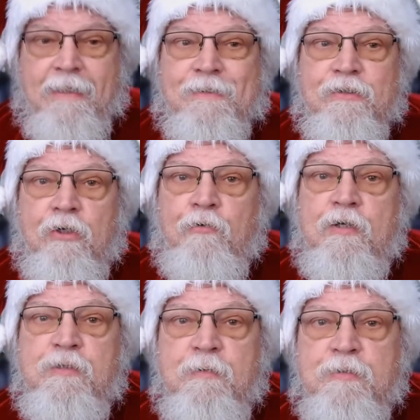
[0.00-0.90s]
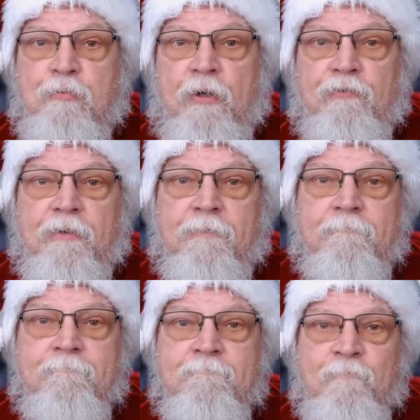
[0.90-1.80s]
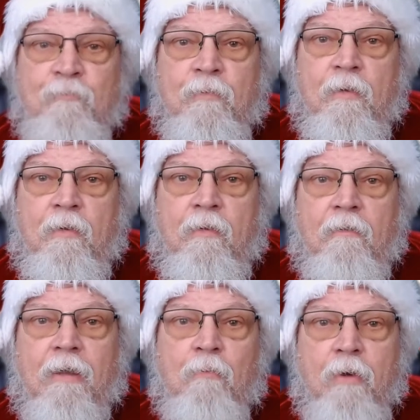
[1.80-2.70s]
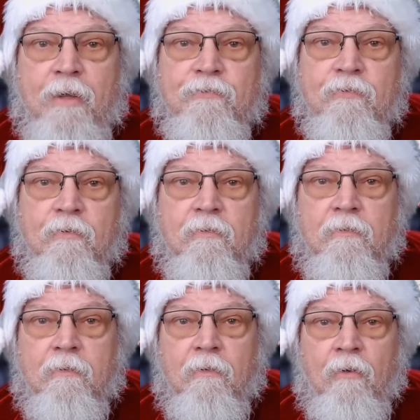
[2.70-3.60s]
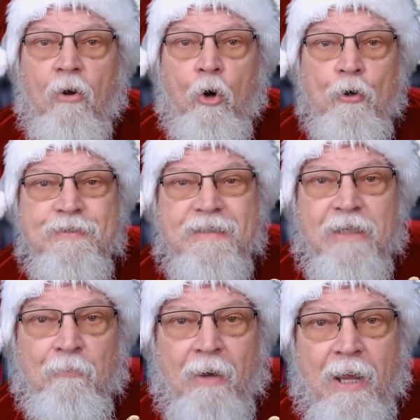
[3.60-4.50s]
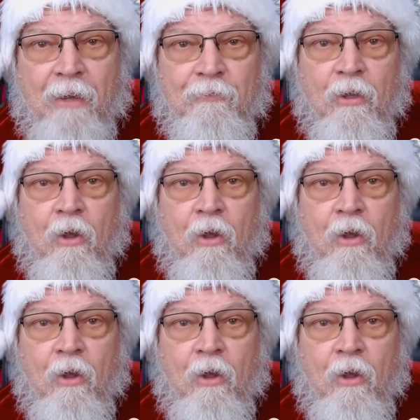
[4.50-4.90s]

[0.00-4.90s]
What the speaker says: its Christmas present? It was horsing around.